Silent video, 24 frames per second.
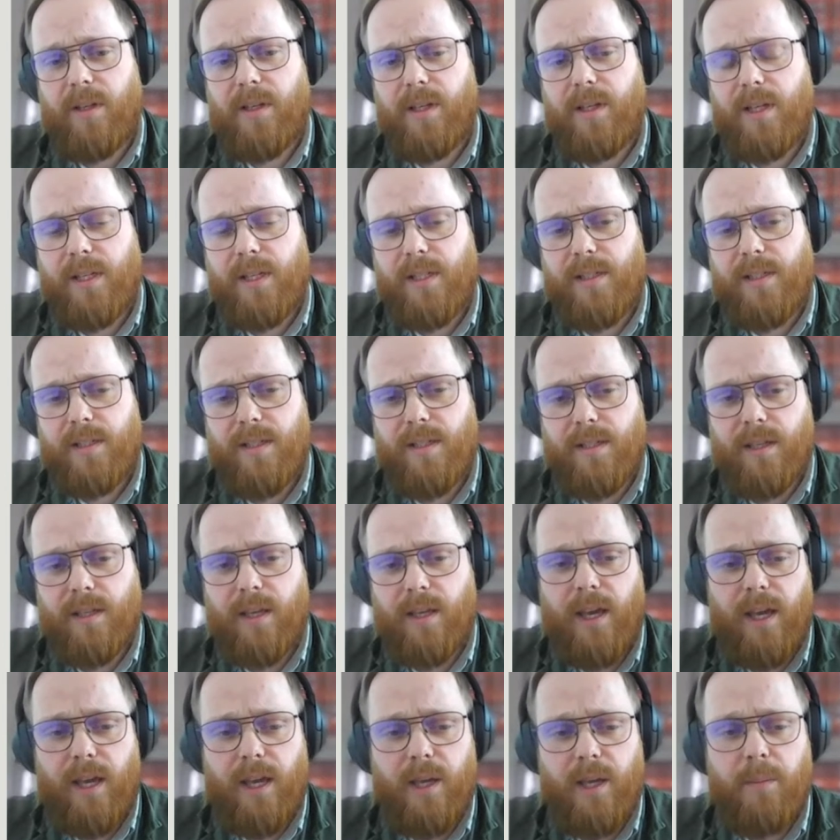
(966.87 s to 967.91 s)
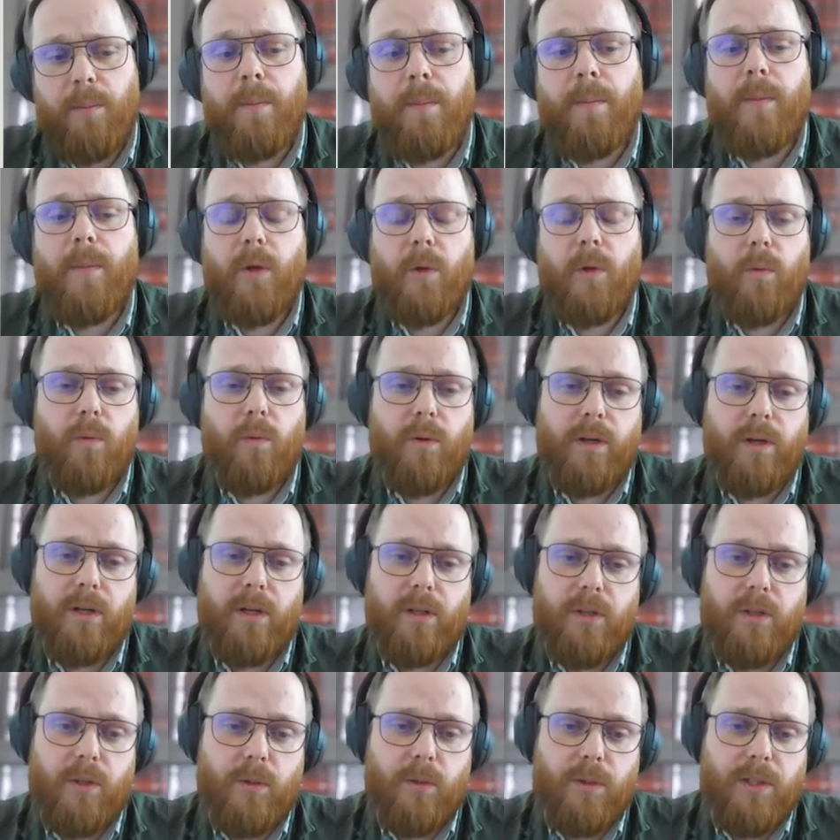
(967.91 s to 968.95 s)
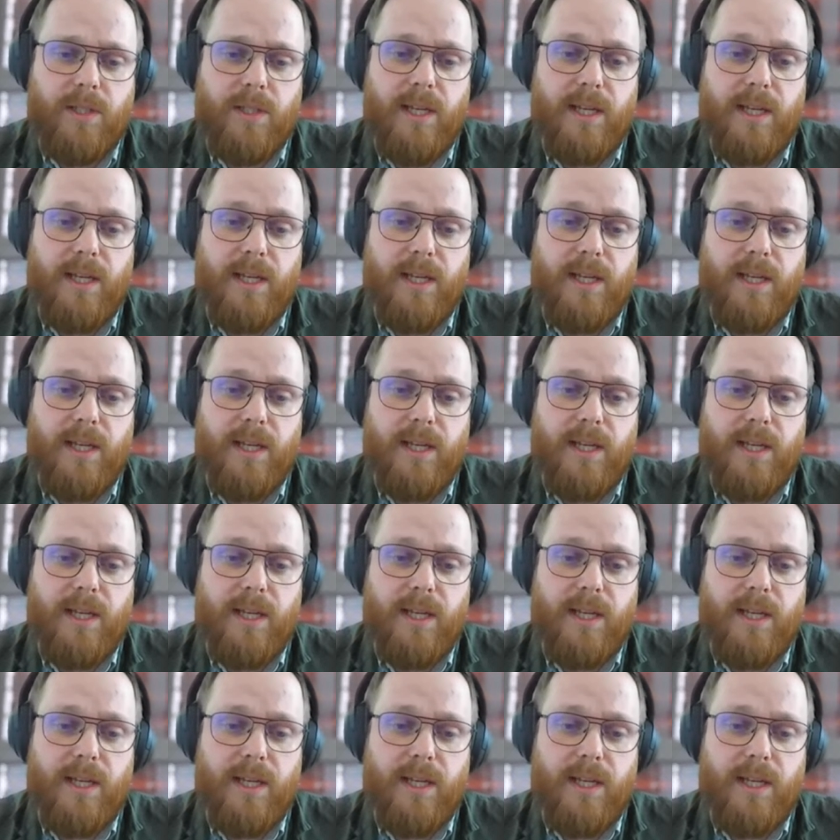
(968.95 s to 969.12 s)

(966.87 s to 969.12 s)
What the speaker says: It's this game where you